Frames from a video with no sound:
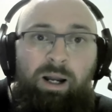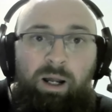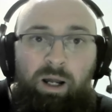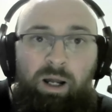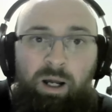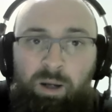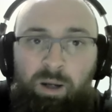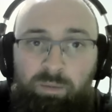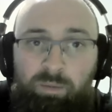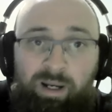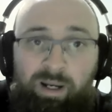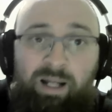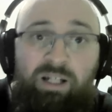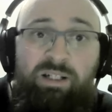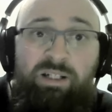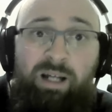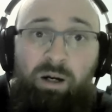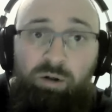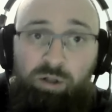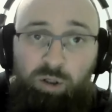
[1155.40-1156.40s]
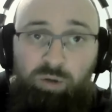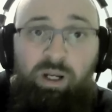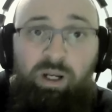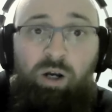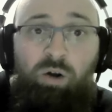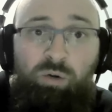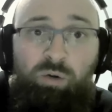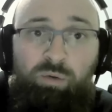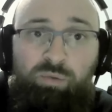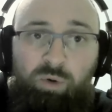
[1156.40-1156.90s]
Let's now go
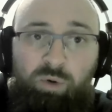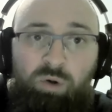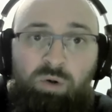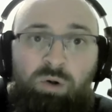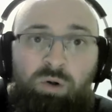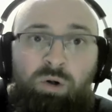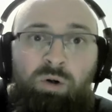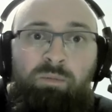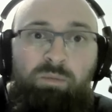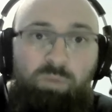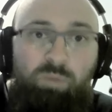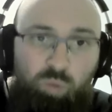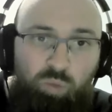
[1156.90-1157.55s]
get on the floor.